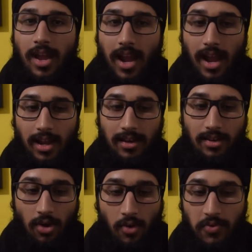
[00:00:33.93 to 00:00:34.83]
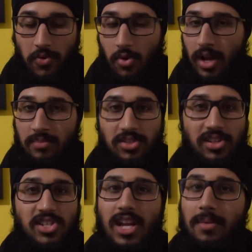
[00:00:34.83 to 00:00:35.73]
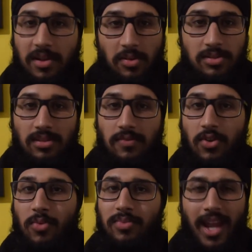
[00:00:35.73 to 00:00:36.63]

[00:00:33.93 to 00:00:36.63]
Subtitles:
And overall, I'm just going to share my thoughts on the film,